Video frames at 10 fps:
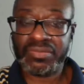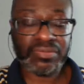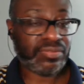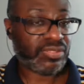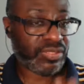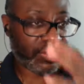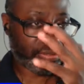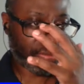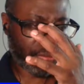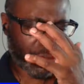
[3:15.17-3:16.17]
You
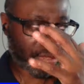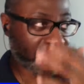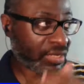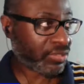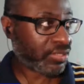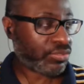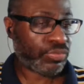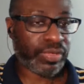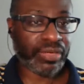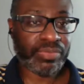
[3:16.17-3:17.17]
still. It sounds a little
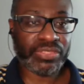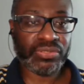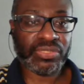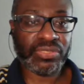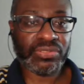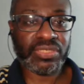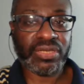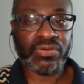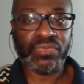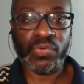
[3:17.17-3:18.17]
better, but you still
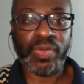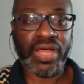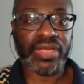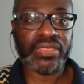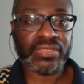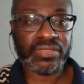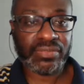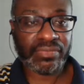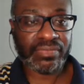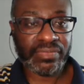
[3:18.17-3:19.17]
sound robotic,
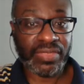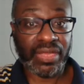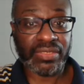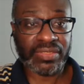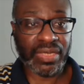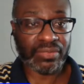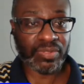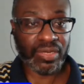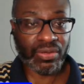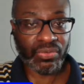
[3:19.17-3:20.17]
and it
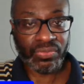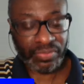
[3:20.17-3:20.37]
sounds low.